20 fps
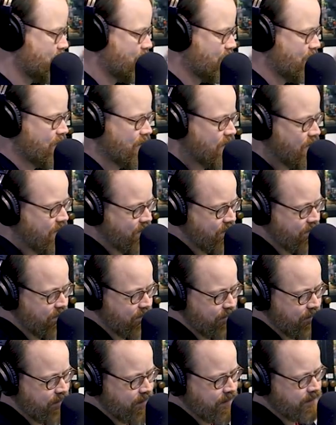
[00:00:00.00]

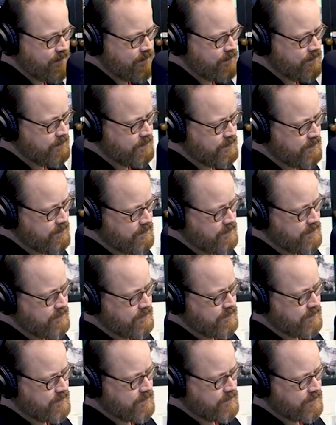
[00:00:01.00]

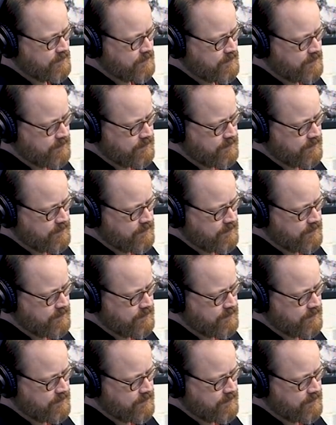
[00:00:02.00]
The person shown says nothing.